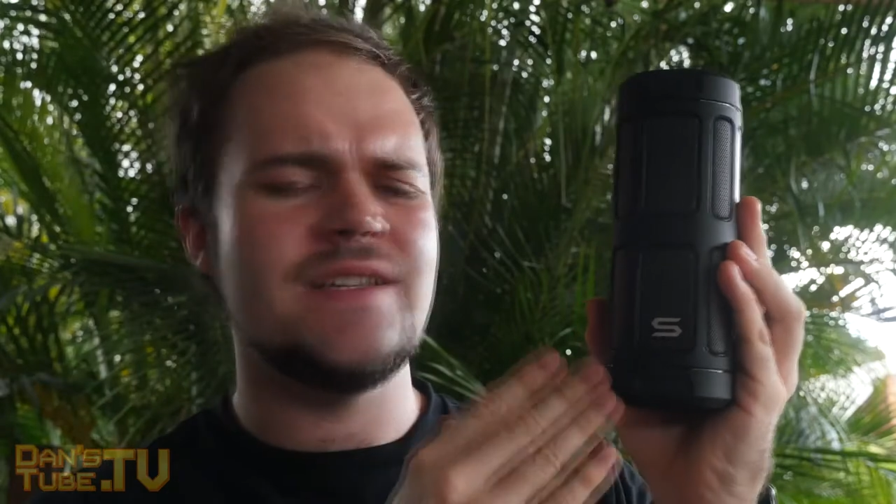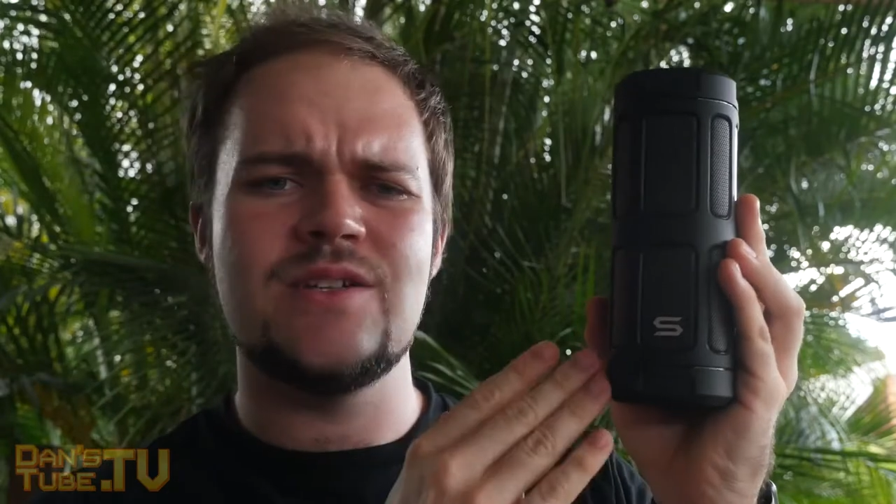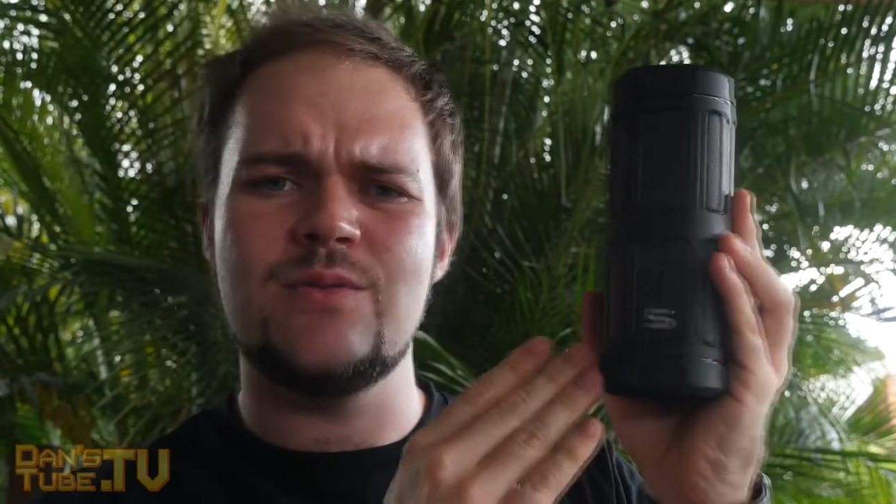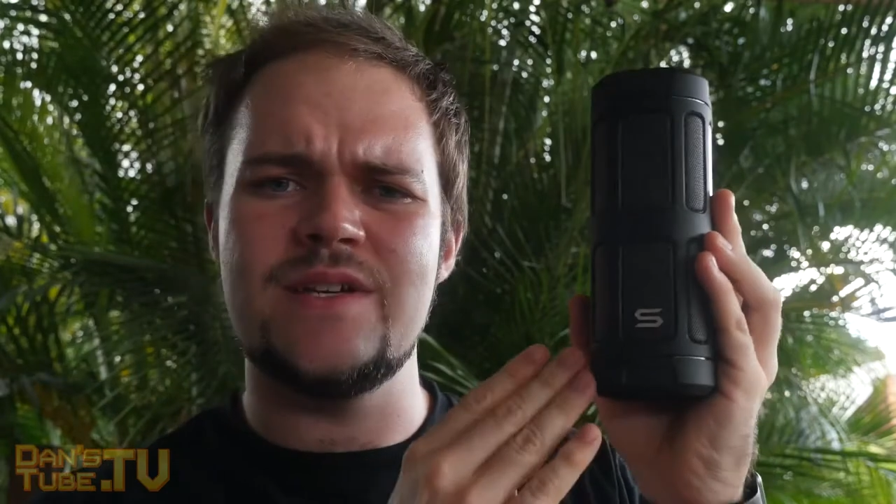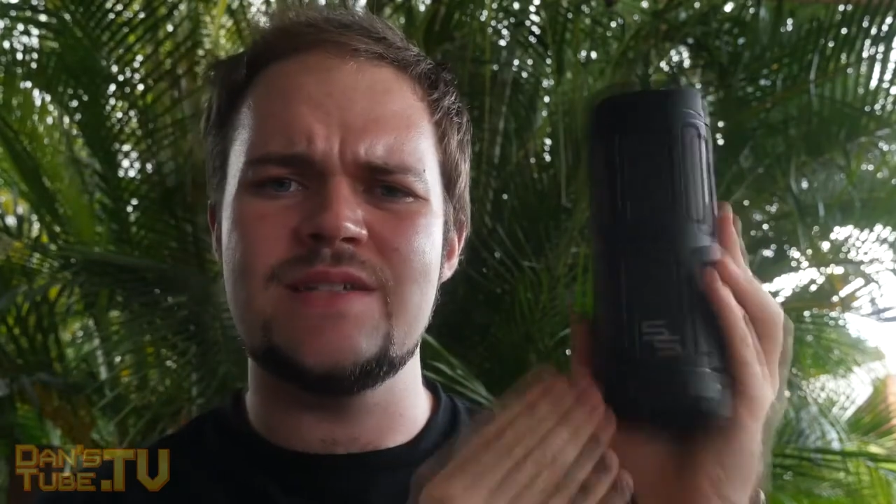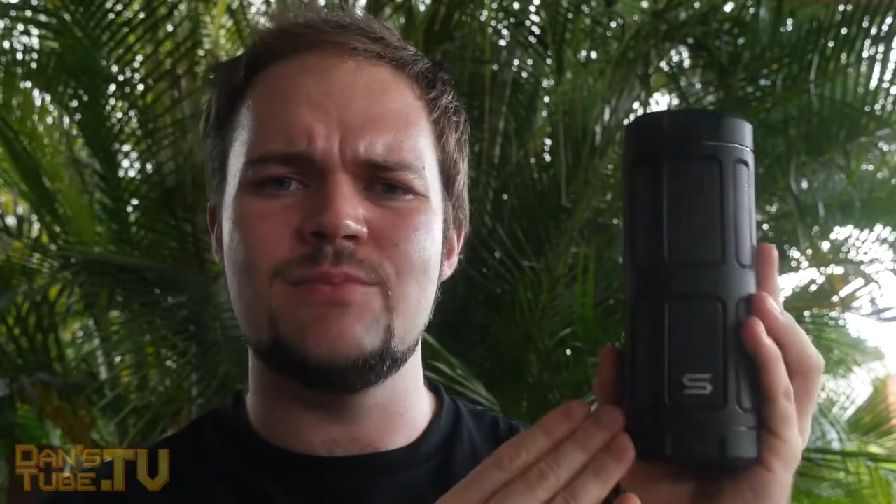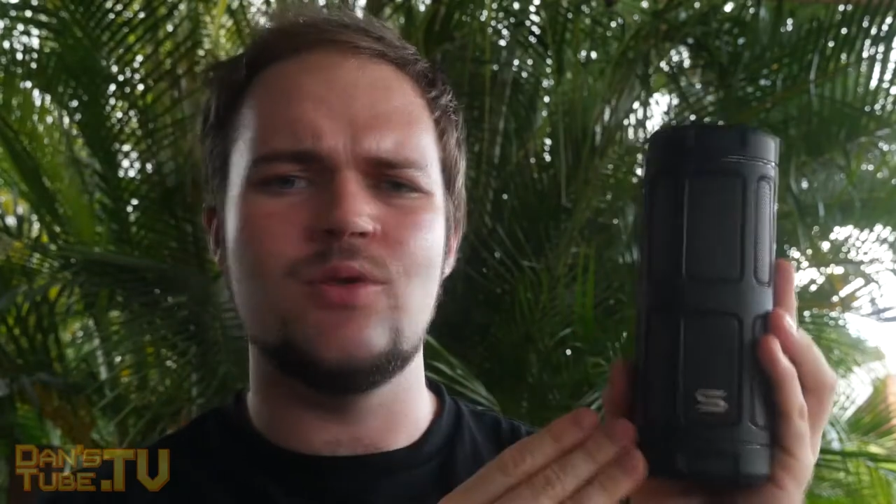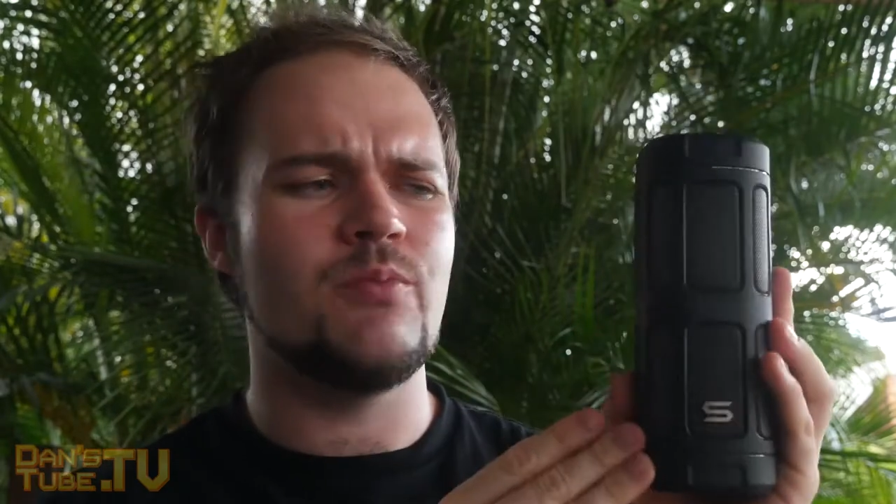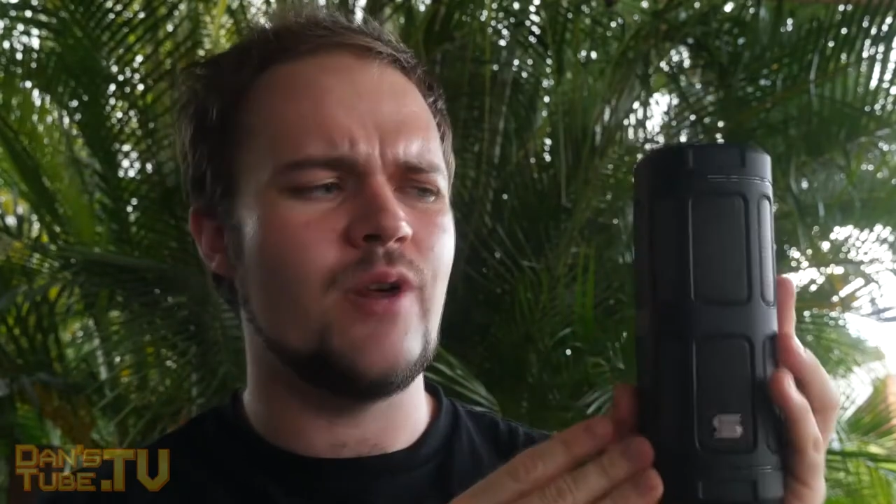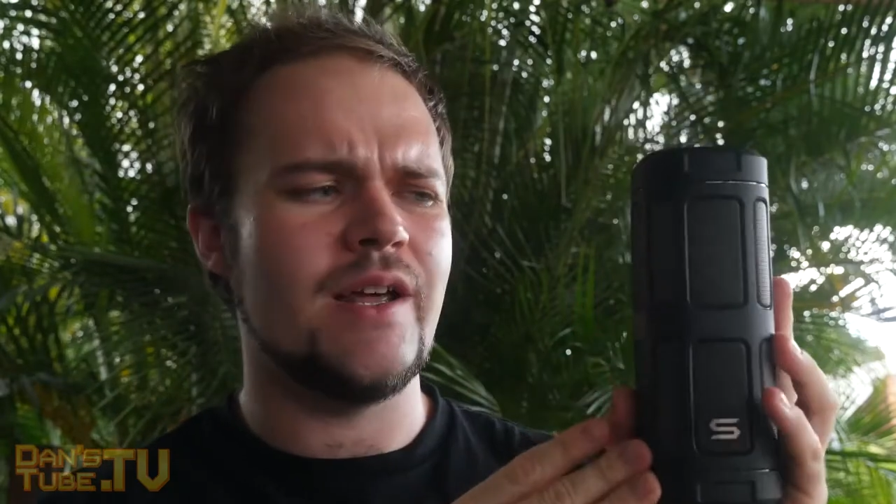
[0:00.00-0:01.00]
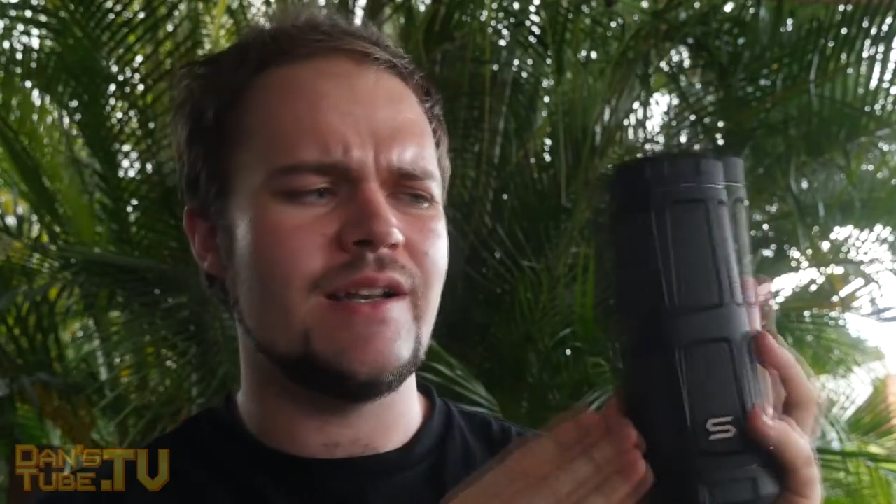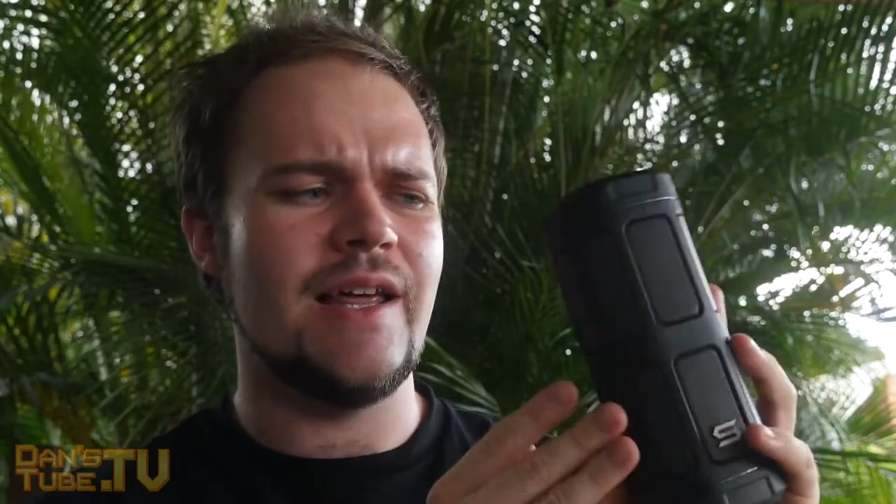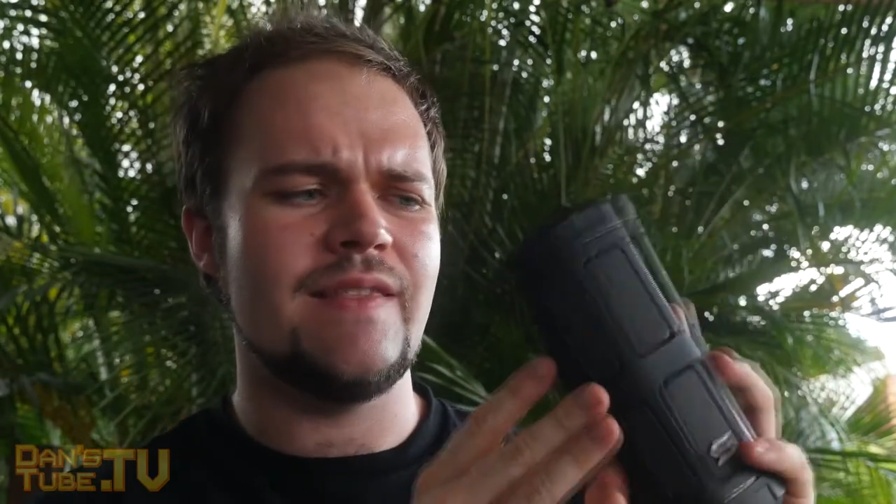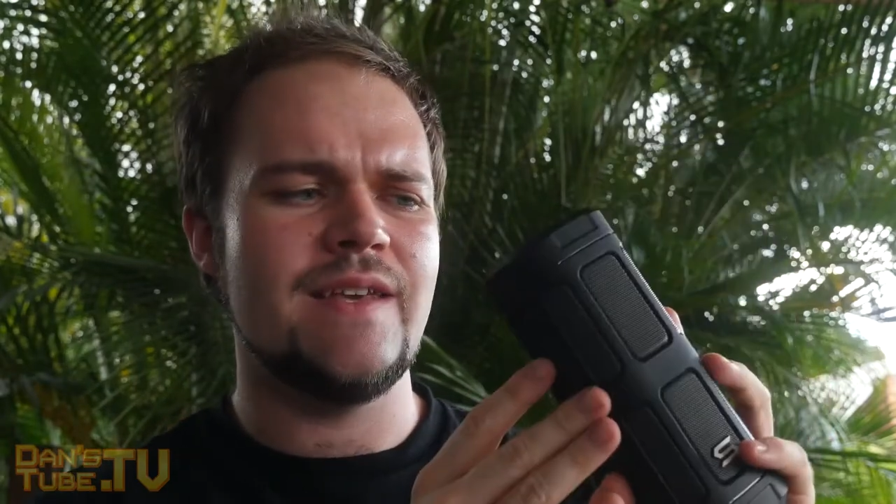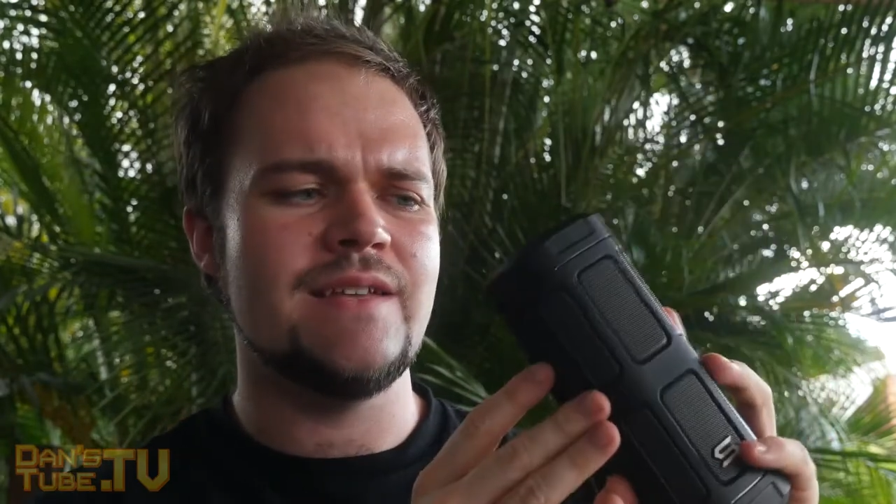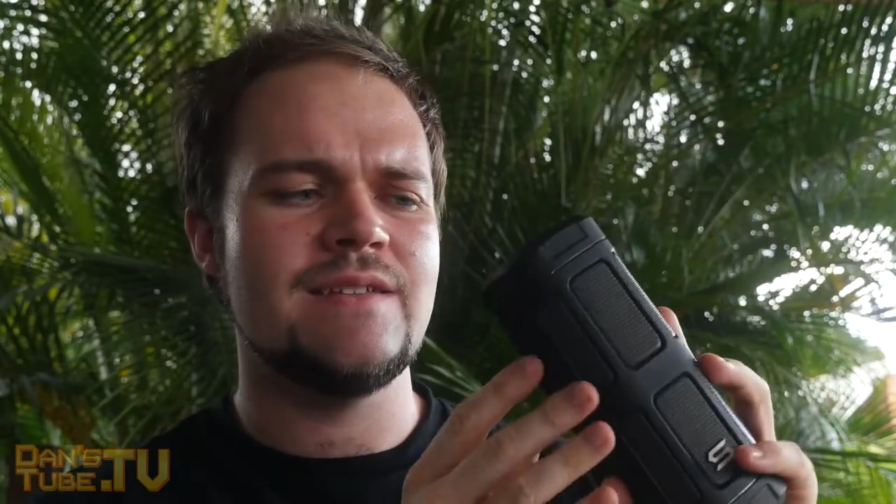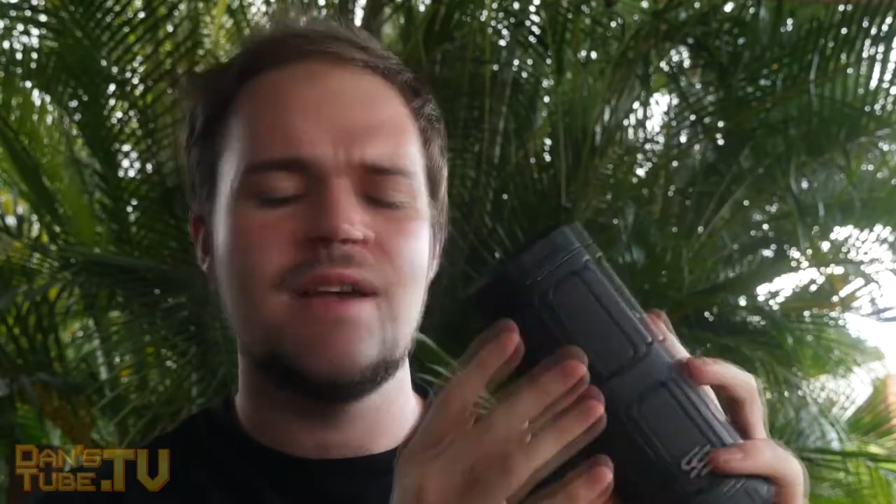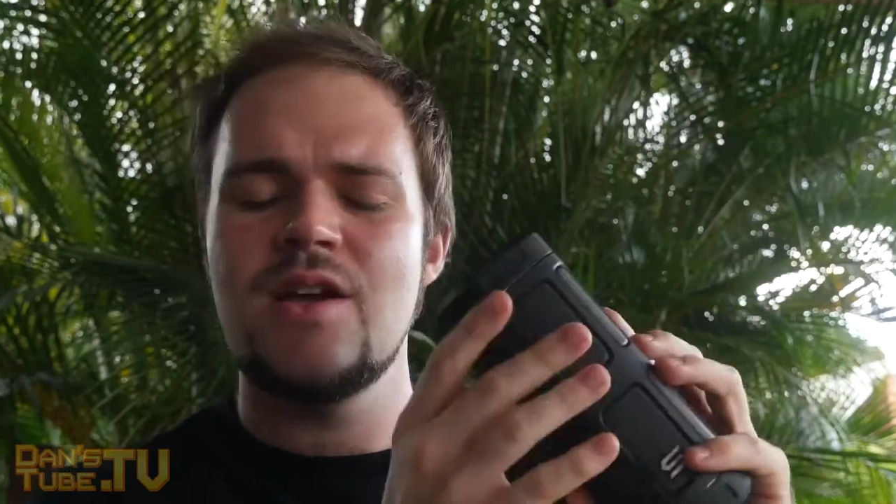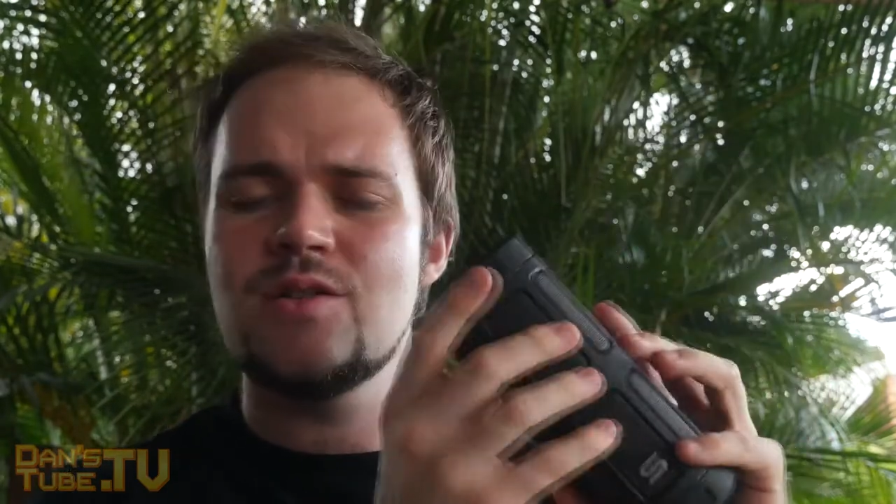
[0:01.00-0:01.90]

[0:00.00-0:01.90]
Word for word: into a small product like this.